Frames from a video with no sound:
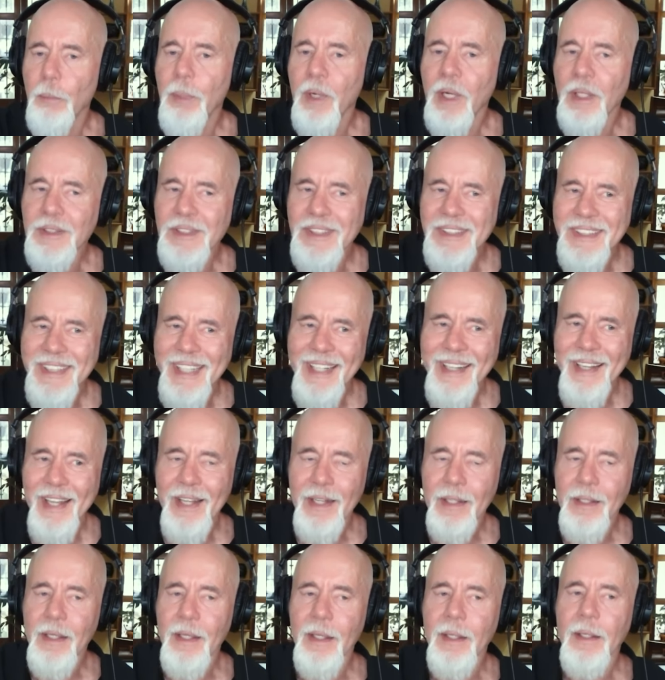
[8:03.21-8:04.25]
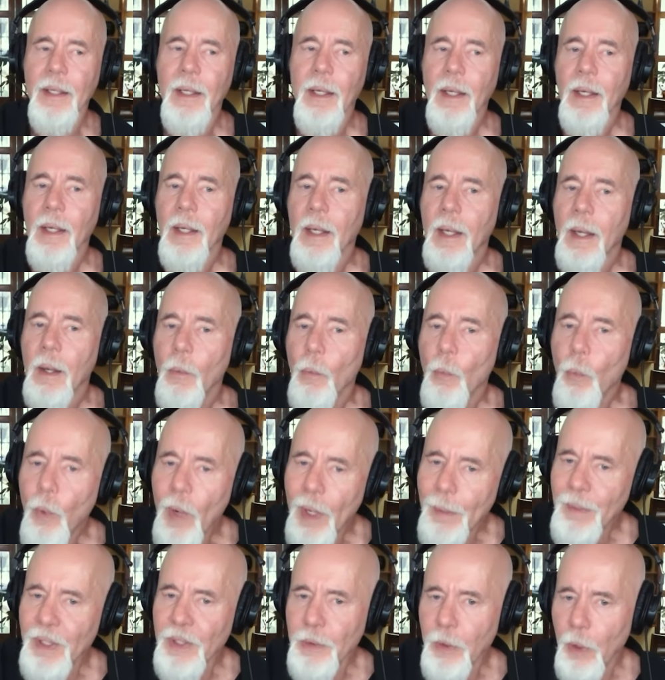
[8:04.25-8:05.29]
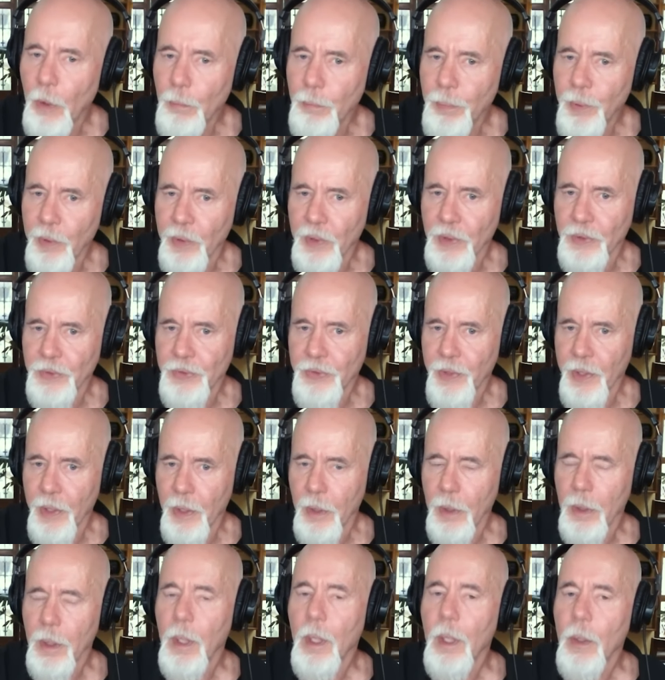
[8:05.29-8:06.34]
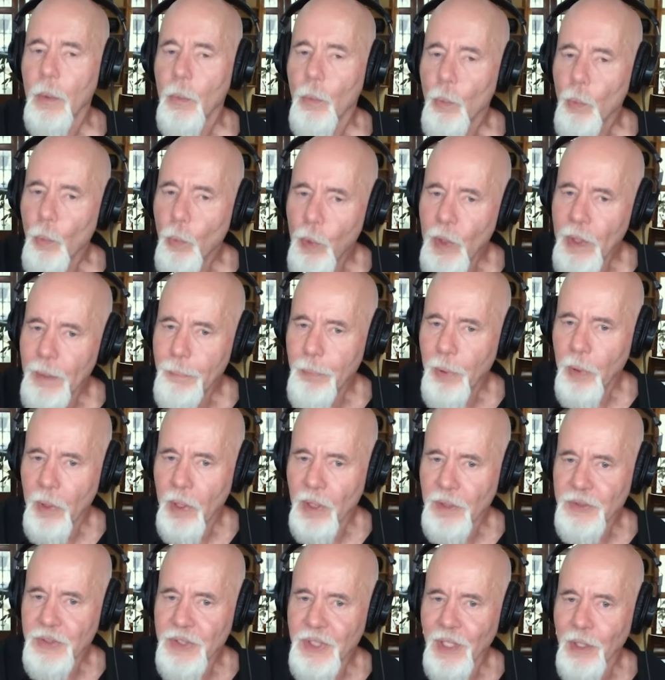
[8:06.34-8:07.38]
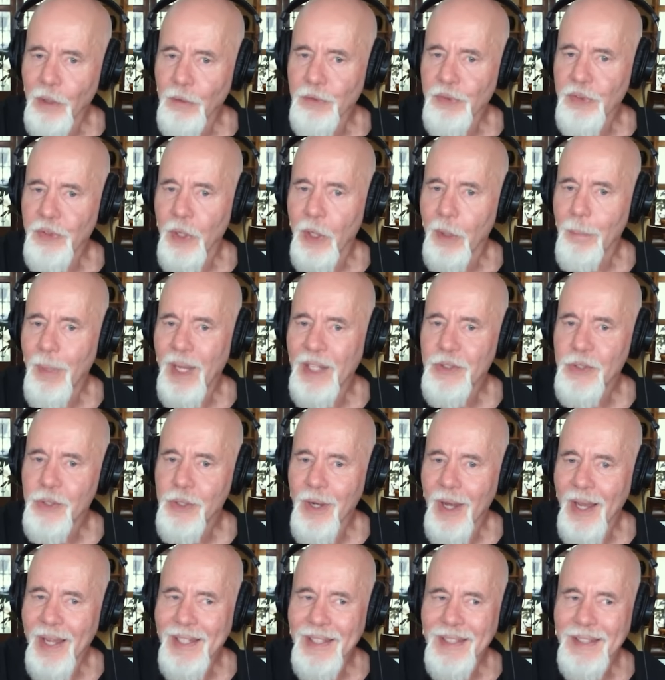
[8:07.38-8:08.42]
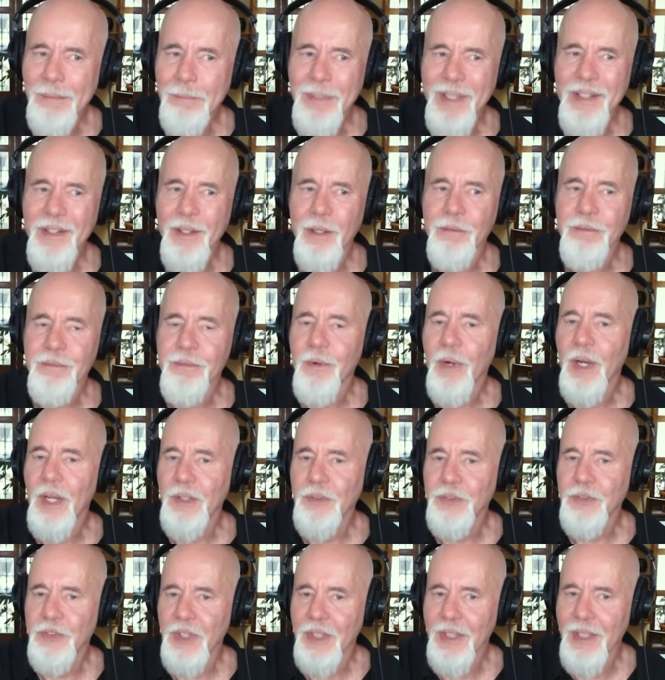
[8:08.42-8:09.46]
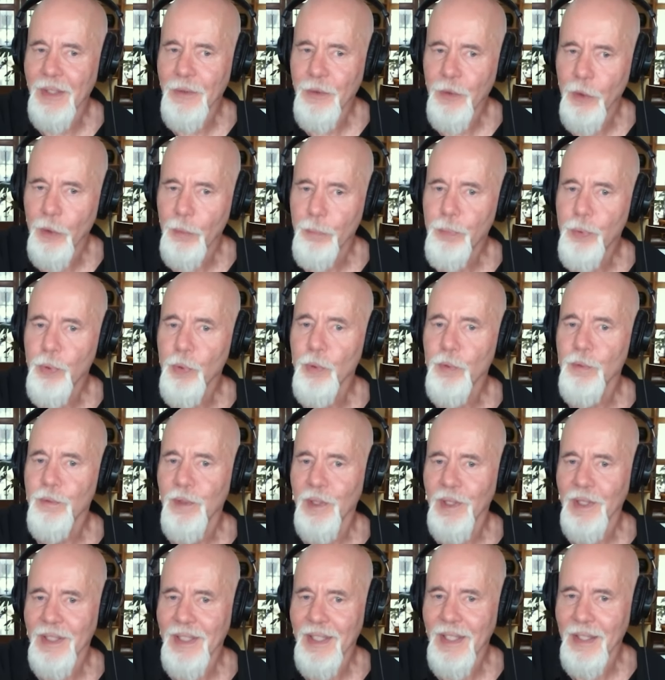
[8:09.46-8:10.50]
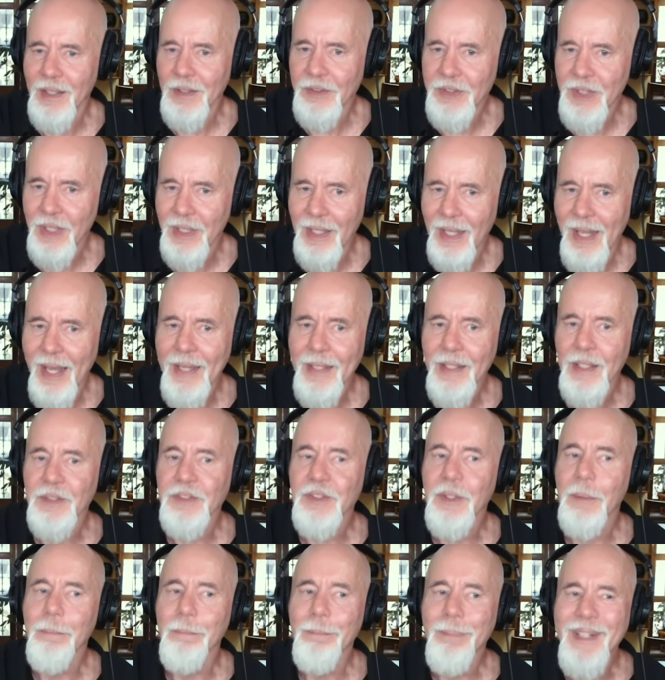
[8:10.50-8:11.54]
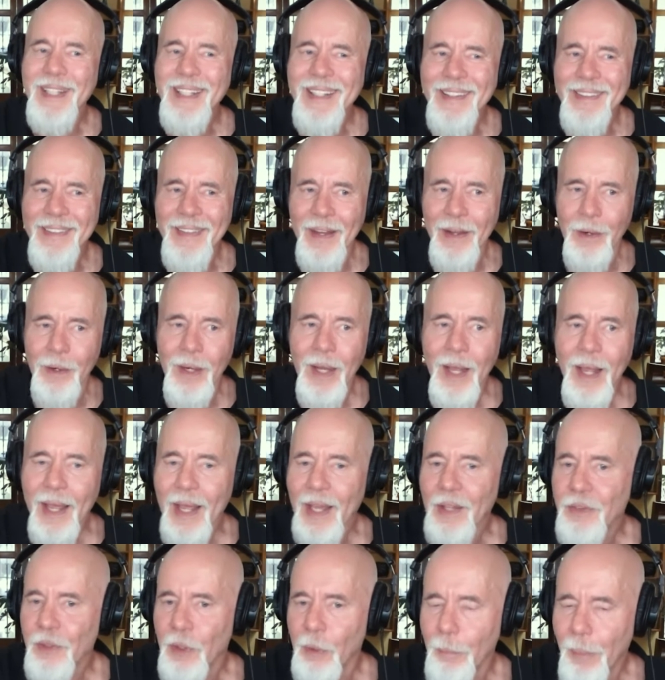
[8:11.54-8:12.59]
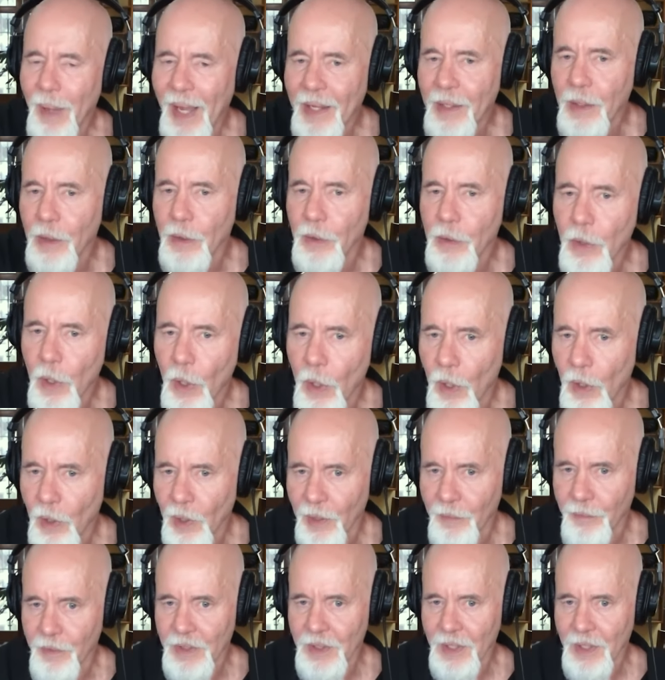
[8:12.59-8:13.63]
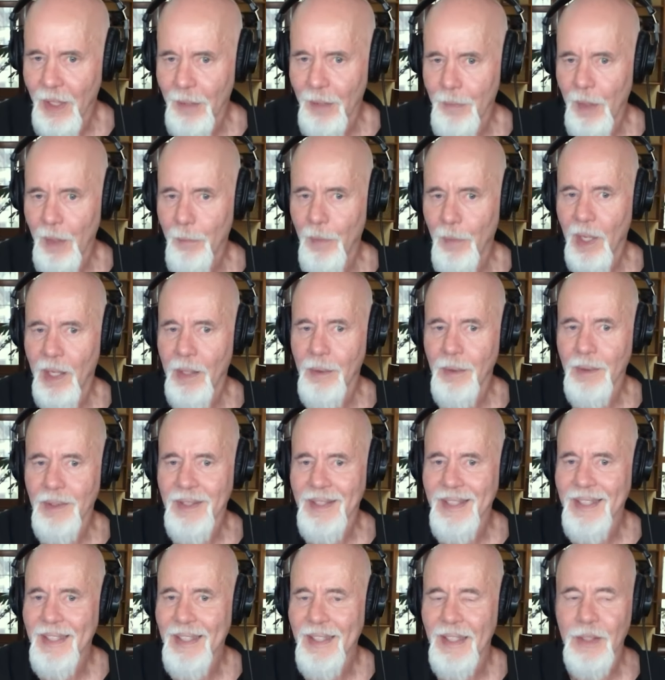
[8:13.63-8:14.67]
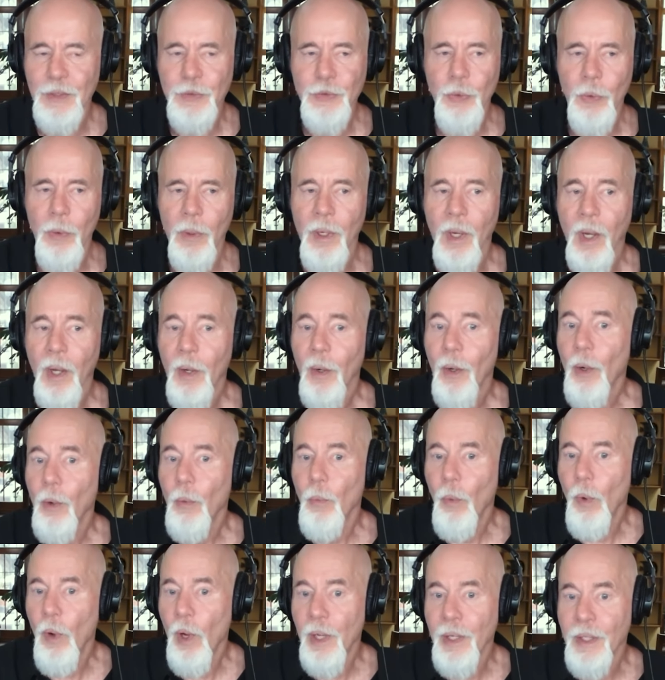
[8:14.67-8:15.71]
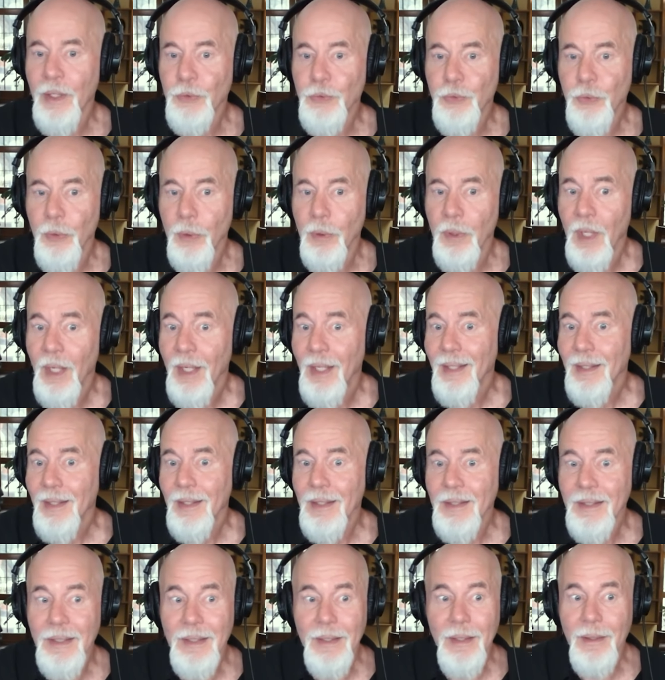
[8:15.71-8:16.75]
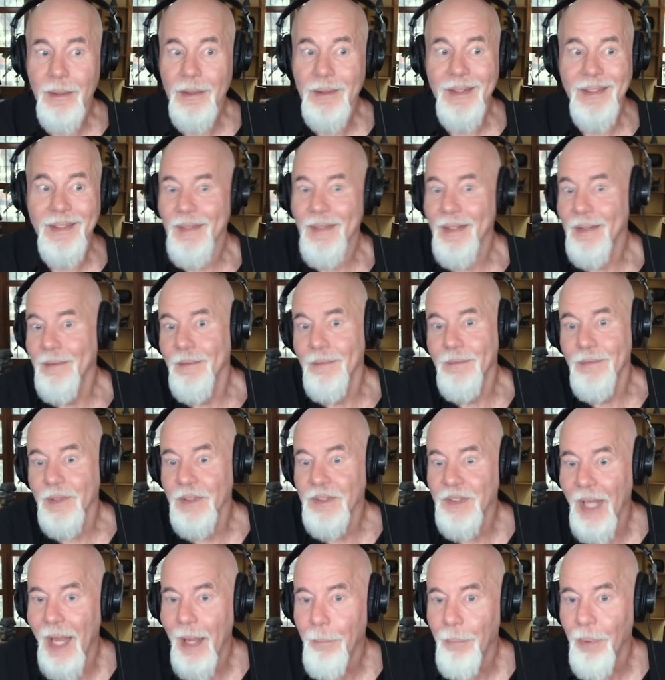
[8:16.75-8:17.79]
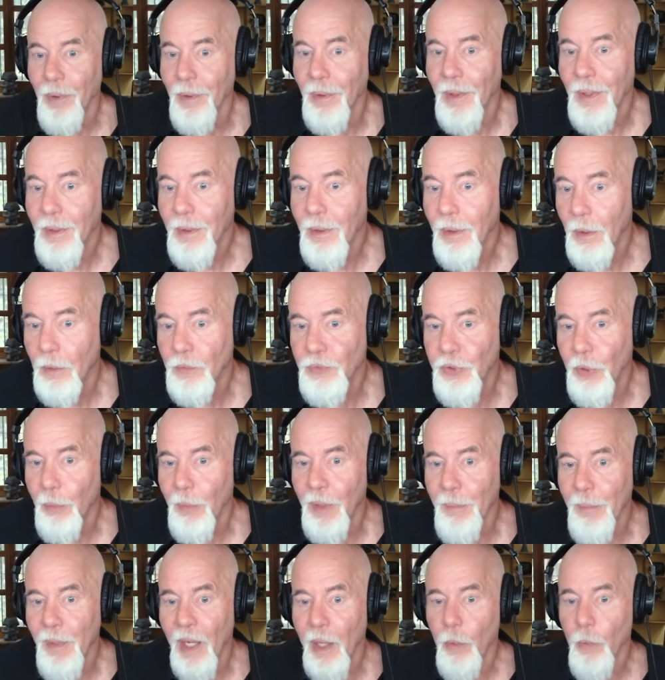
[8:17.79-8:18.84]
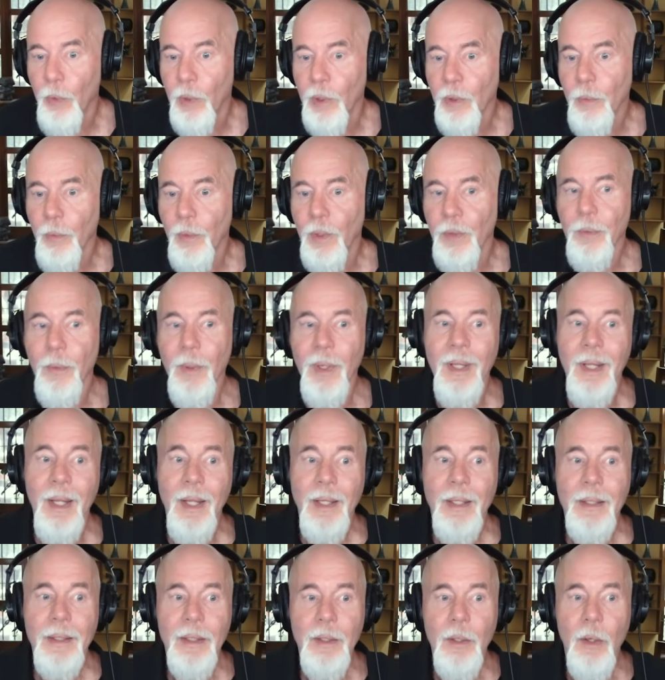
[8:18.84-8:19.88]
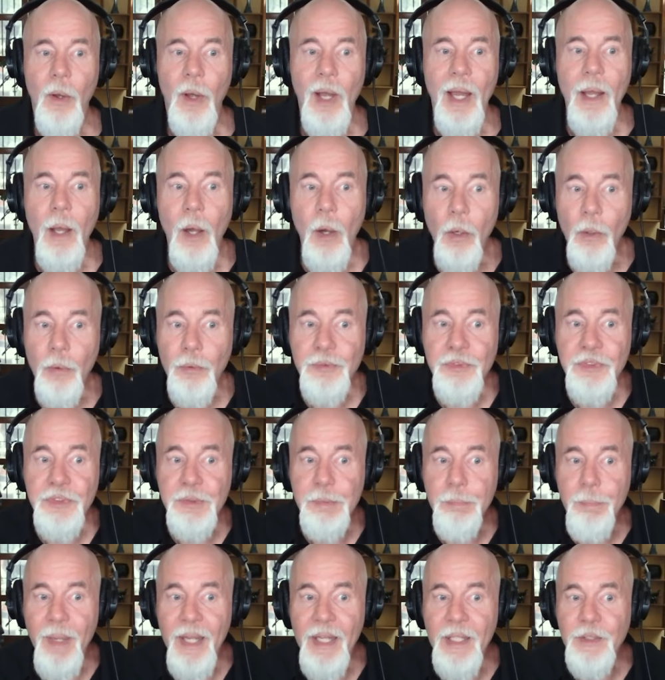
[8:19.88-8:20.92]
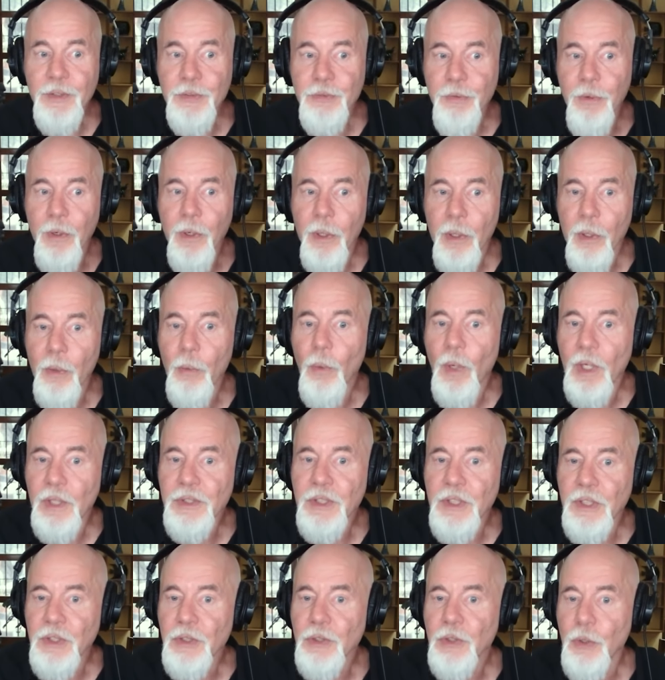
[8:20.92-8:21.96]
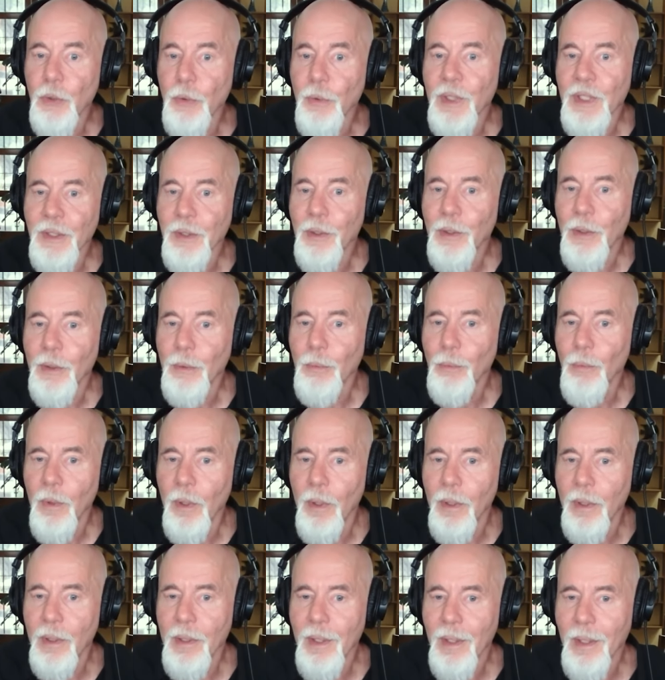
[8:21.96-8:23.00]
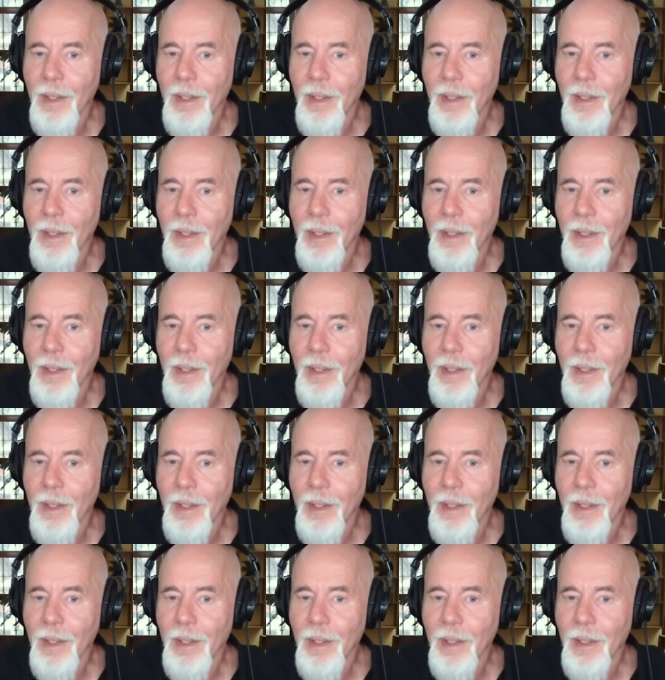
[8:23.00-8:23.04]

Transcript: But I'll just say that again. Women don't put us there. We put ourselves there by trying to be their friends and get their approval and get us to like us and be there at their beck and call every time they might need us or want us or, you know, for example, you know, so many men I work with, well, you know, I hold space for her while she's doing her work.